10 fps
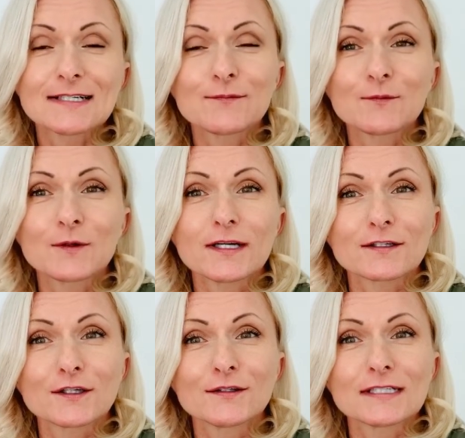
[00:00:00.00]
we are
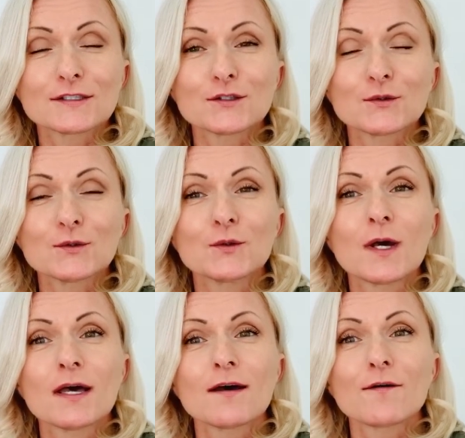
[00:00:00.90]
going to
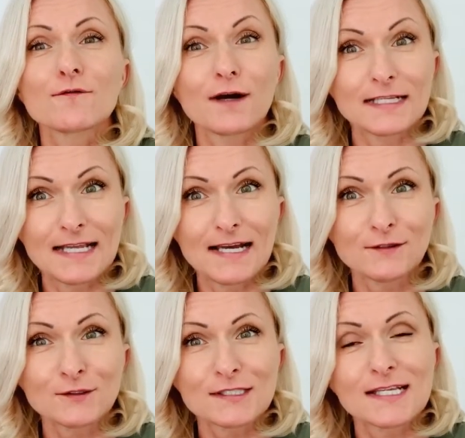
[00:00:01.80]
find out.